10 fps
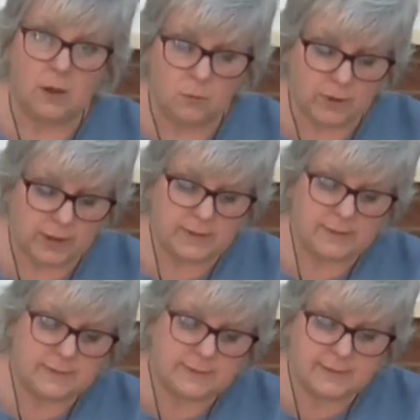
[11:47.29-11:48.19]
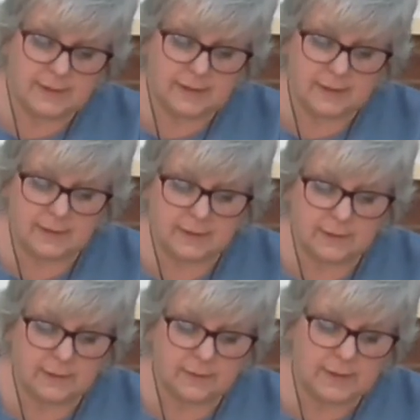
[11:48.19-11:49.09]
We're going to stick
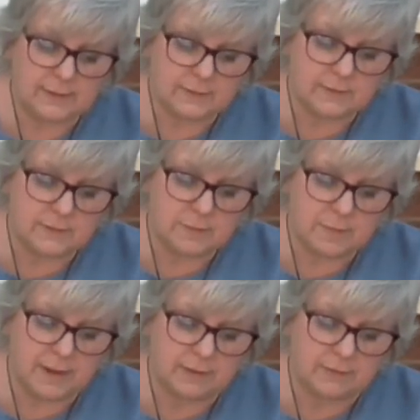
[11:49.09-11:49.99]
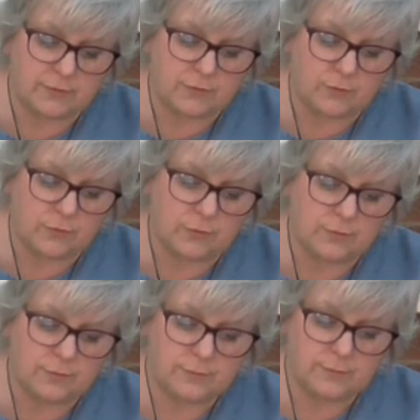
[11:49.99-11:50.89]
these onto the back of the door,
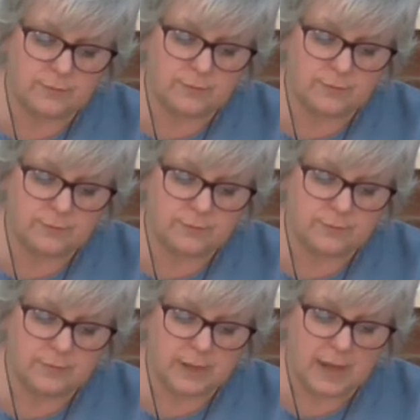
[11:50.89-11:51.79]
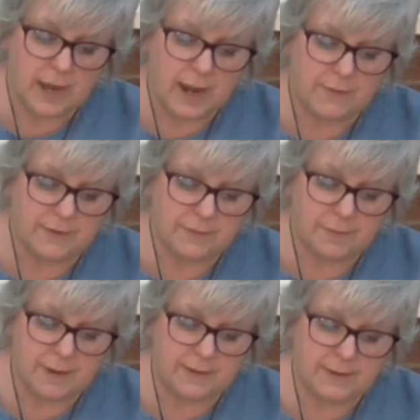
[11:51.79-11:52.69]
and then
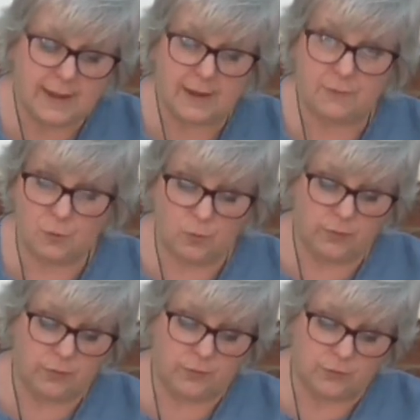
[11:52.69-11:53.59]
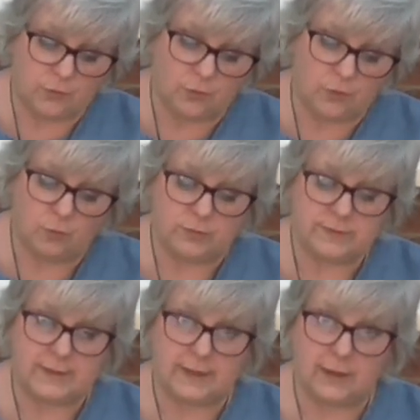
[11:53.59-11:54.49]
depending how you want the door, we'll
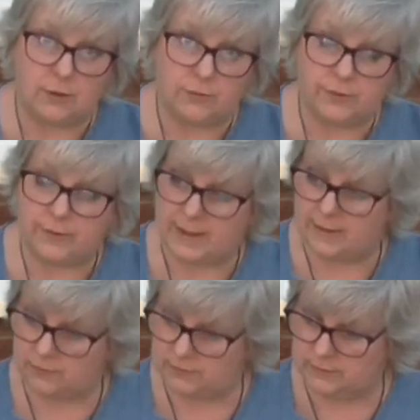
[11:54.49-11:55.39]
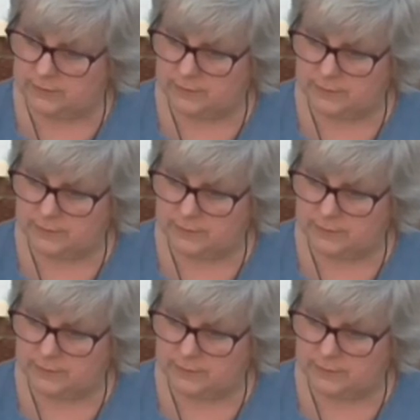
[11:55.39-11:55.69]
stick it onto the house.